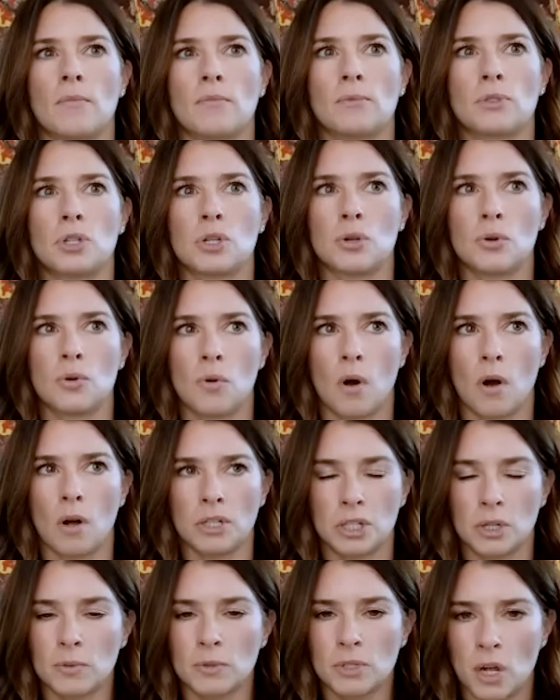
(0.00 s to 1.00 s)
to
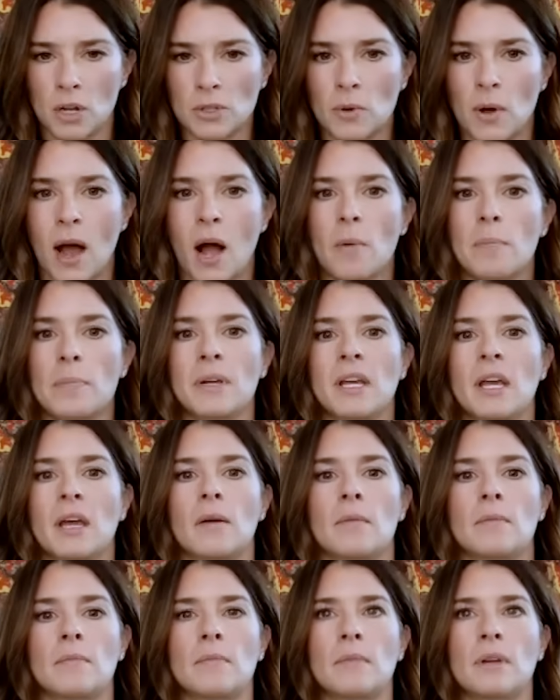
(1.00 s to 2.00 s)
she was also helping
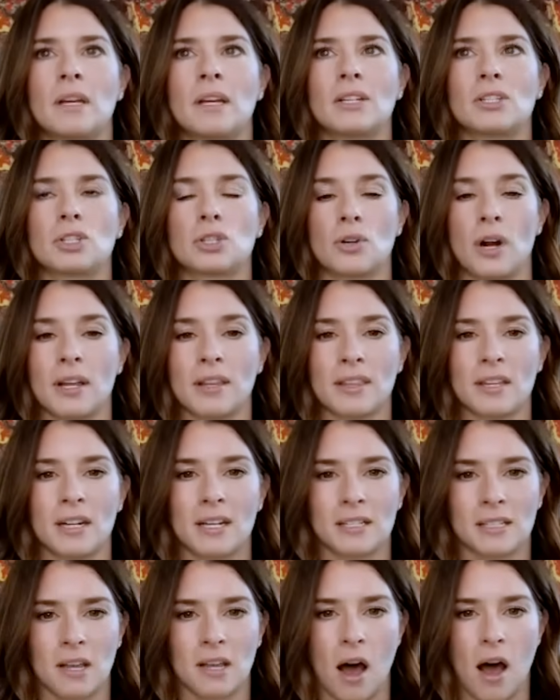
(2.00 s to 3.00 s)
him strengthen
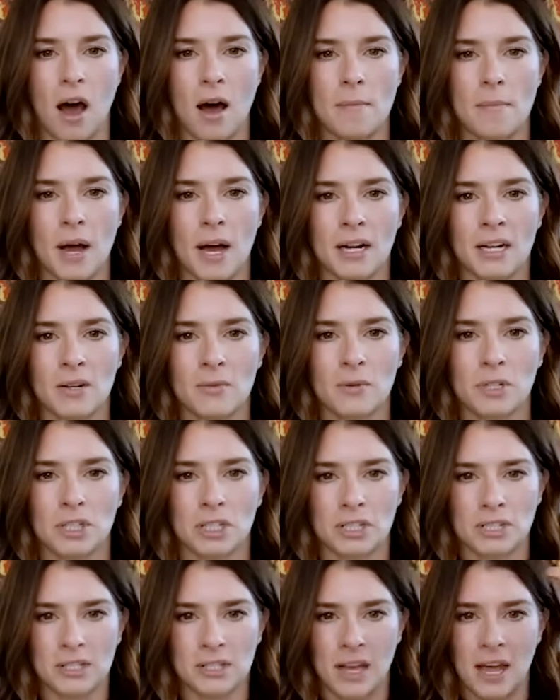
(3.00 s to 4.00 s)
his ka body which
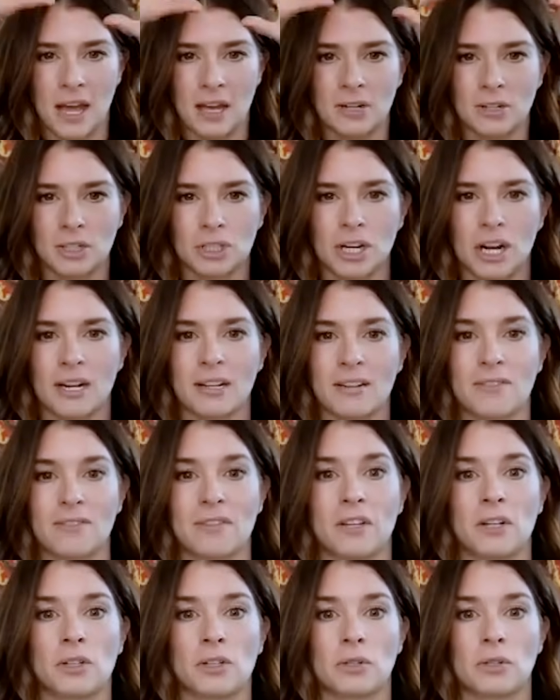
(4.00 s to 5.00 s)
is the energetic
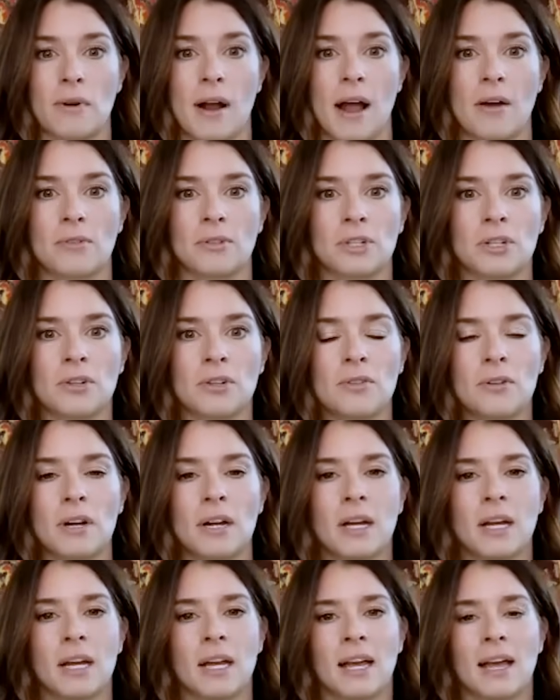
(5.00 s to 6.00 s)
field around you
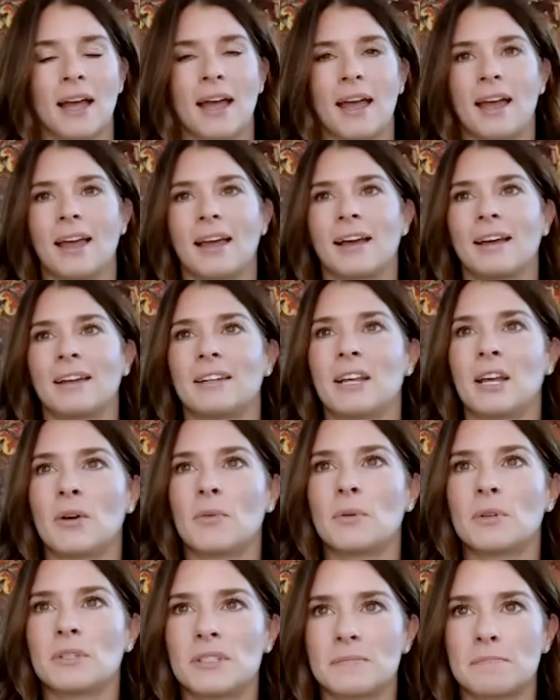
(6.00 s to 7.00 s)
and it
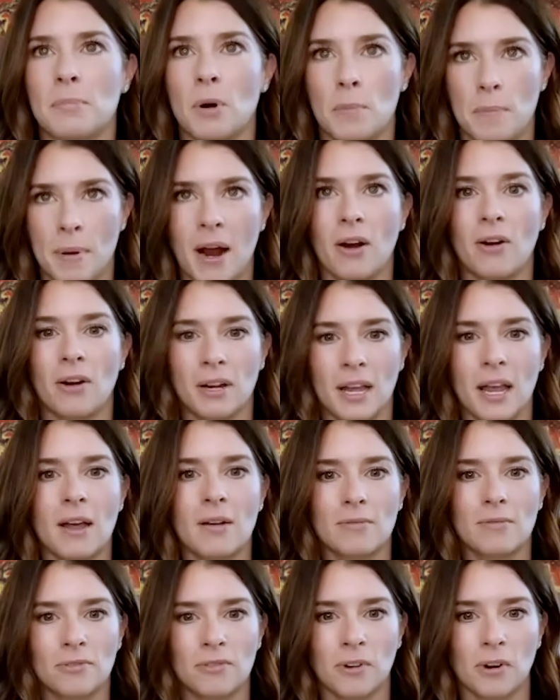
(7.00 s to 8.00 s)
was preparing
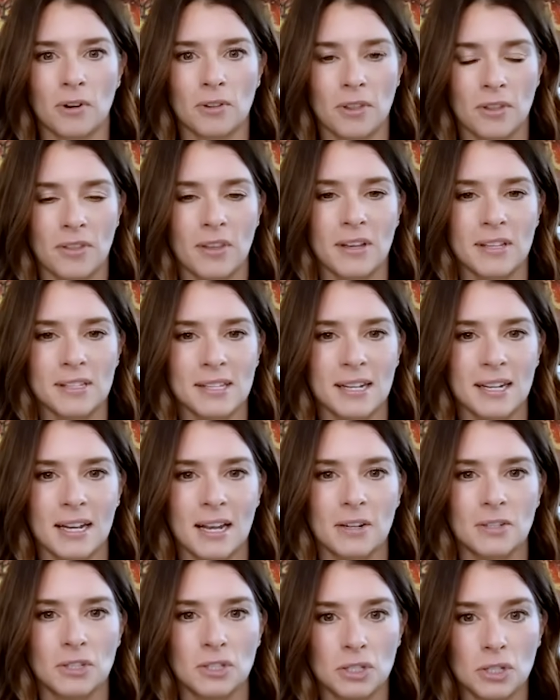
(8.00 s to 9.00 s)
him for the things that he
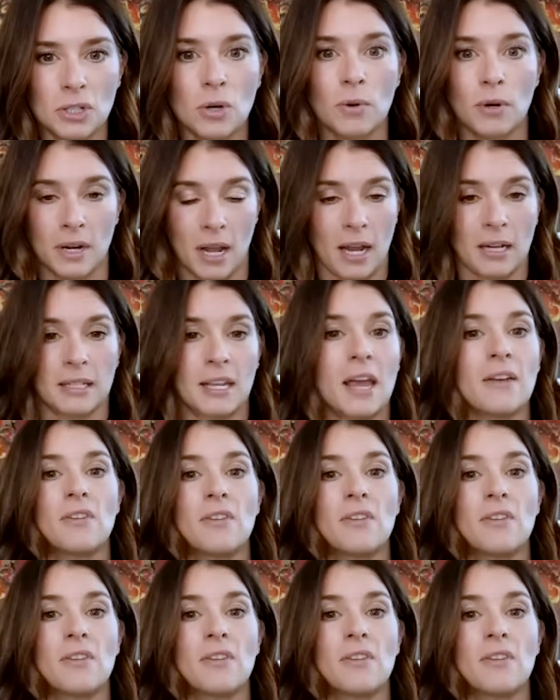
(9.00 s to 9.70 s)
had to do and, and gave